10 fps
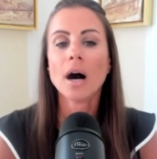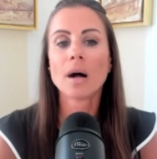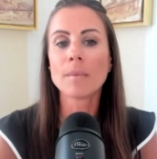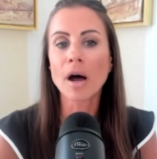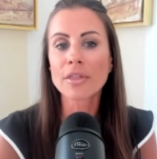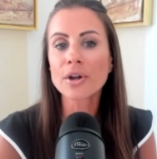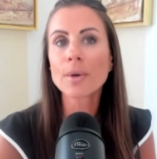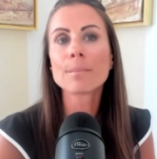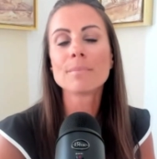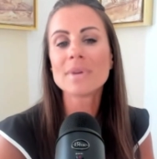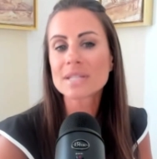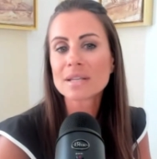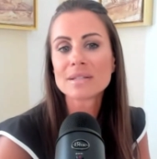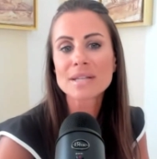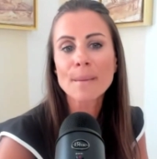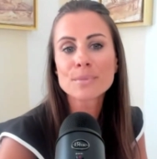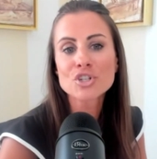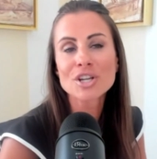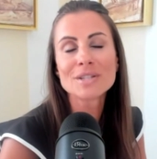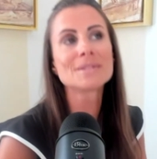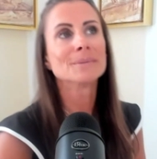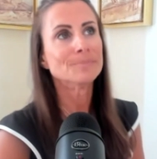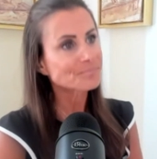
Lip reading: Other misconceptions,